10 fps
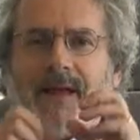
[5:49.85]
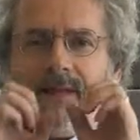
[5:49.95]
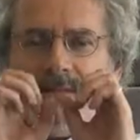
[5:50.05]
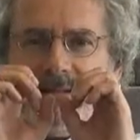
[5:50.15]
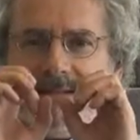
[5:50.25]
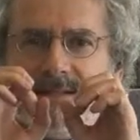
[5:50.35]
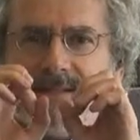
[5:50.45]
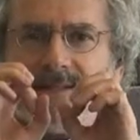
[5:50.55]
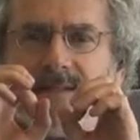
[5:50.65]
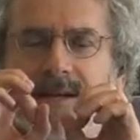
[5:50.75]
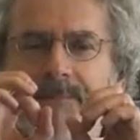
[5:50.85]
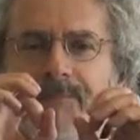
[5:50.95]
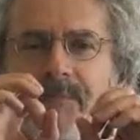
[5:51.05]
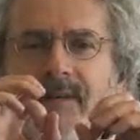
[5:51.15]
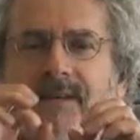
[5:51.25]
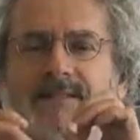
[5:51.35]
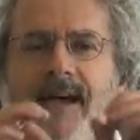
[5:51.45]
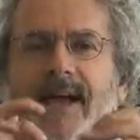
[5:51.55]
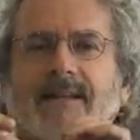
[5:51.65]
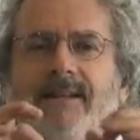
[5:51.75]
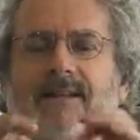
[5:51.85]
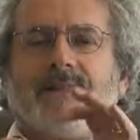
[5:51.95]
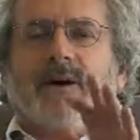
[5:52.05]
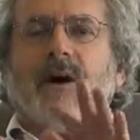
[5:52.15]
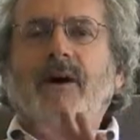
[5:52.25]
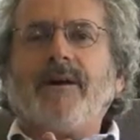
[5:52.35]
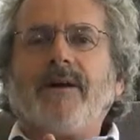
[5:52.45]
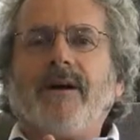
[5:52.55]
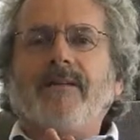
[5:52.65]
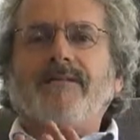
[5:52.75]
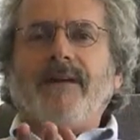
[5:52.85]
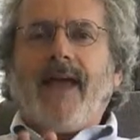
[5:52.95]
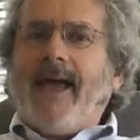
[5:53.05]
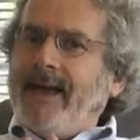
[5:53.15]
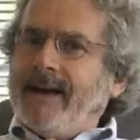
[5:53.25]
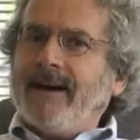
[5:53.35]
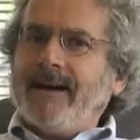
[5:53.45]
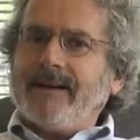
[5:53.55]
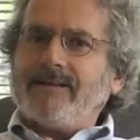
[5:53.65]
And this is exactly the heart of AI.